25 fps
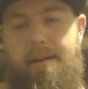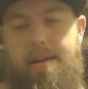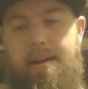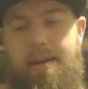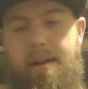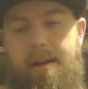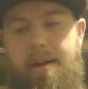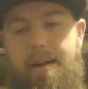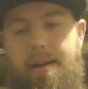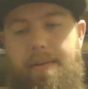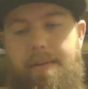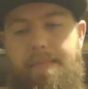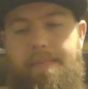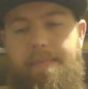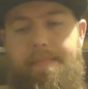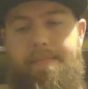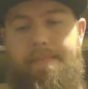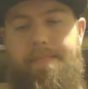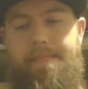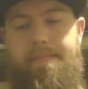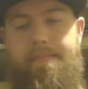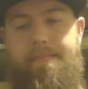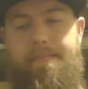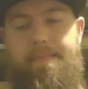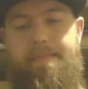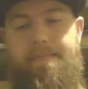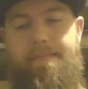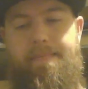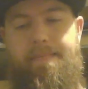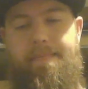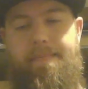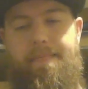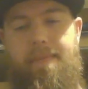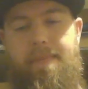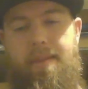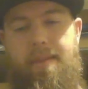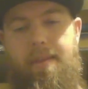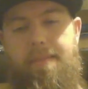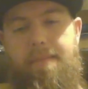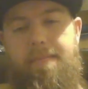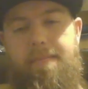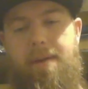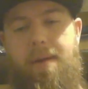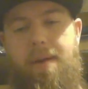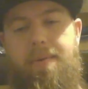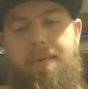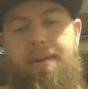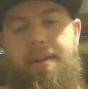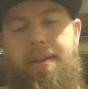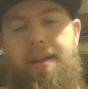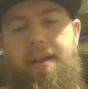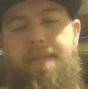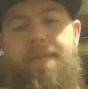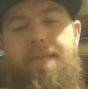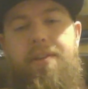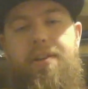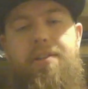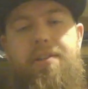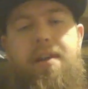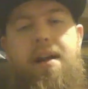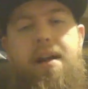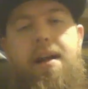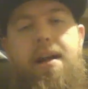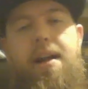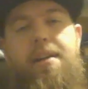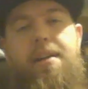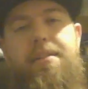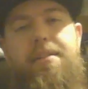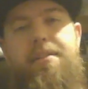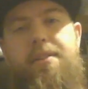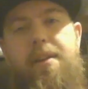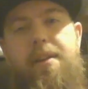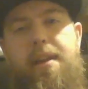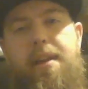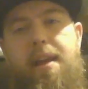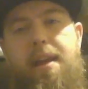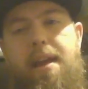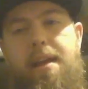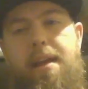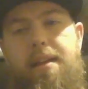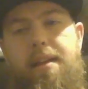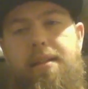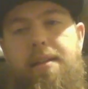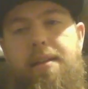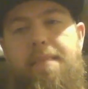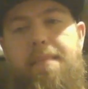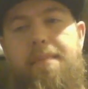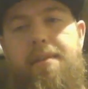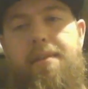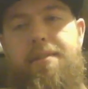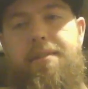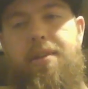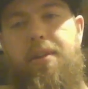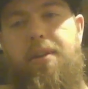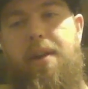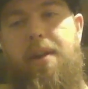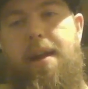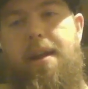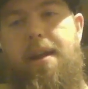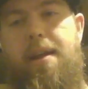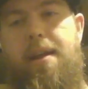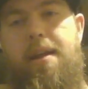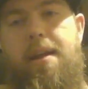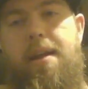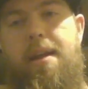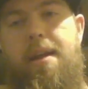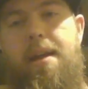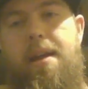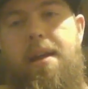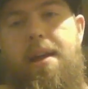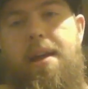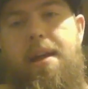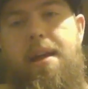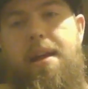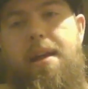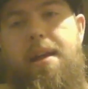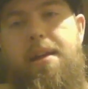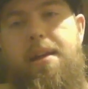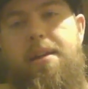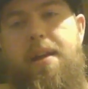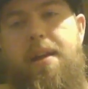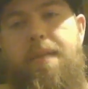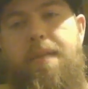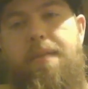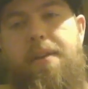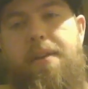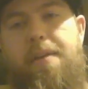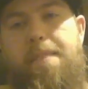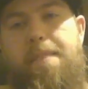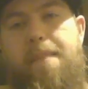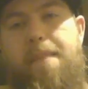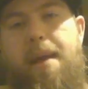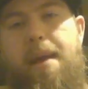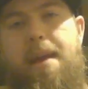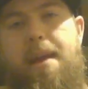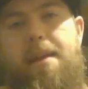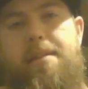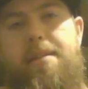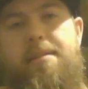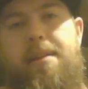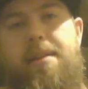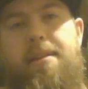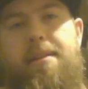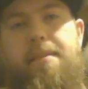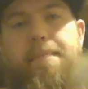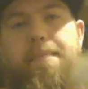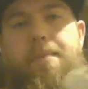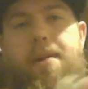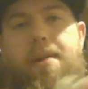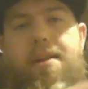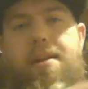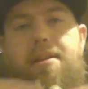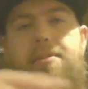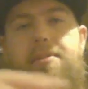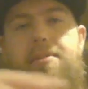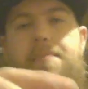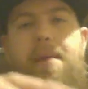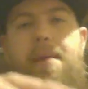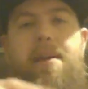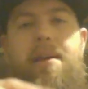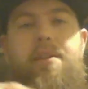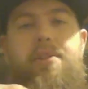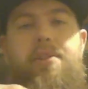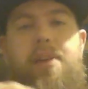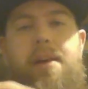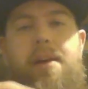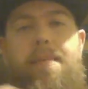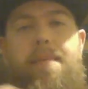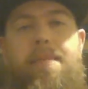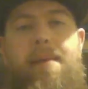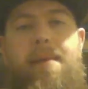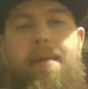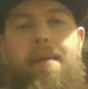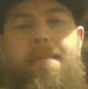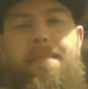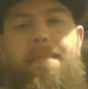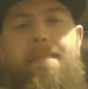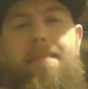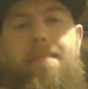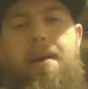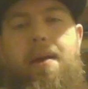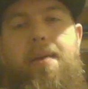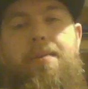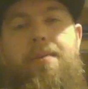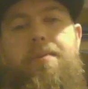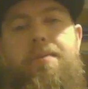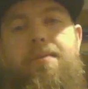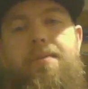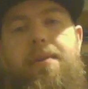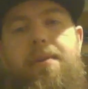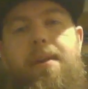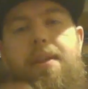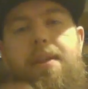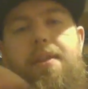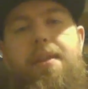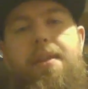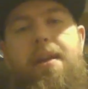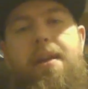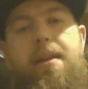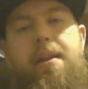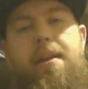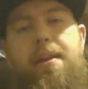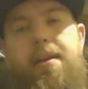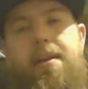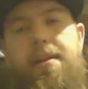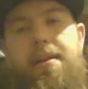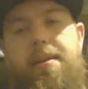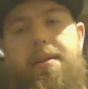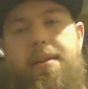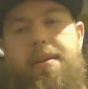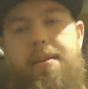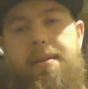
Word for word: um, but I wanted to give it a shot. I just took a lipless crank, covered it in paint. It's not the prettiest paint job. My paint was really thick and